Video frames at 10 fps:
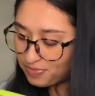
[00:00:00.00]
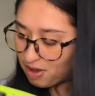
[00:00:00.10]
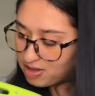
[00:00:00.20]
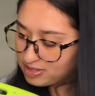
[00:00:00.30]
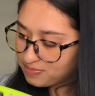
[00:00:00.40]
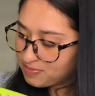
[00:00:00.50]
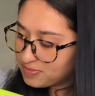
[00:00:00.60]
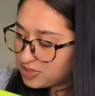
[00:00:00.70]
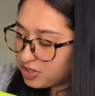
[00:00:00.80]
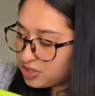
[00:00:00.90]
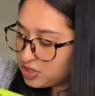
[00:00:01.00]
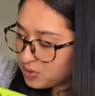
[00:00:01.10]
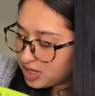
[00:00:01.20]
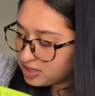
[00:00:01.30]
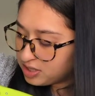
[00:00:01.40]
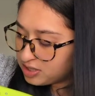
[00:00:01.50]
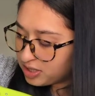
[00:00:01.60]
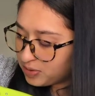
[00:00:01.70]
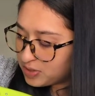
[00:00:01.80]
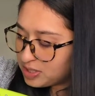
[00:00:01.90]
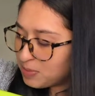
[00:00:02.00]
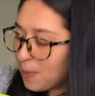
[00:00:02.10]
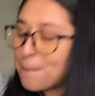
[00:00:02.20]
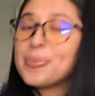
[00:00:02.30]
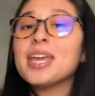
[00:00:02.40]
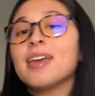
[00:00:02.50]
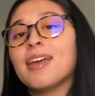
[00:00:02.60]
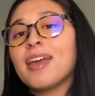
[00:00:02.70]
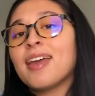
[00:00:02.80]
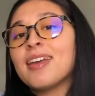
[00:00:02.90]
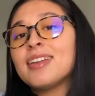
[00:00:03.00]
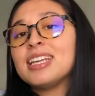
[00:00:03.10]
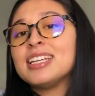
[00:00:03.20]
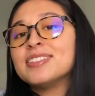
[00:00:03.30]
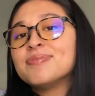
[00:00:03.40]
Awesome. So your 2 answers are going to be B and E.